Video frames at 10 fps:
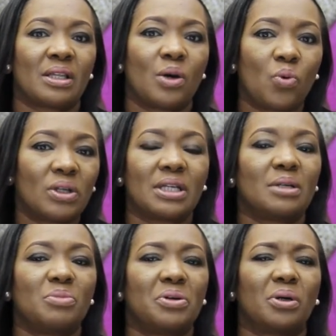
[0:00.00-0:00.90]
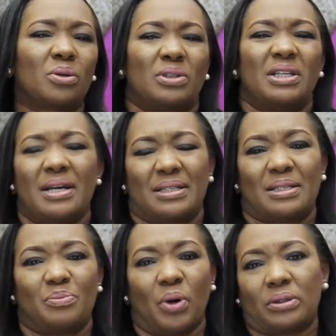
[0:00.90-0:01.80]
they wanted a miracle,
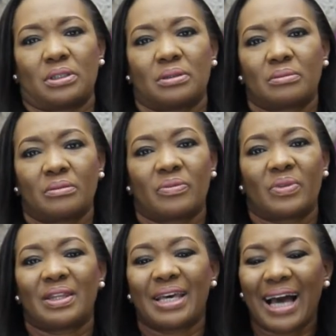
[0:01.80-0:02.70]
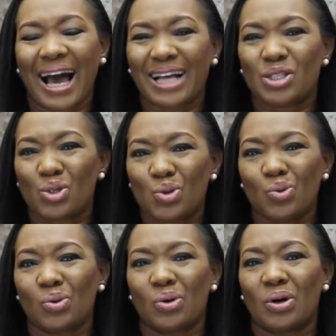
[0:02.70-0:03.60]
yes, but they had
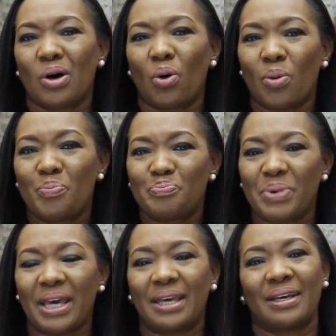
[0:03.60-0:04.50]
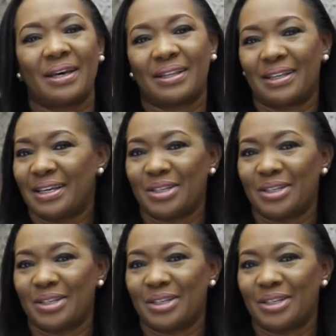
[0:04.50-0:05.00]
to obey the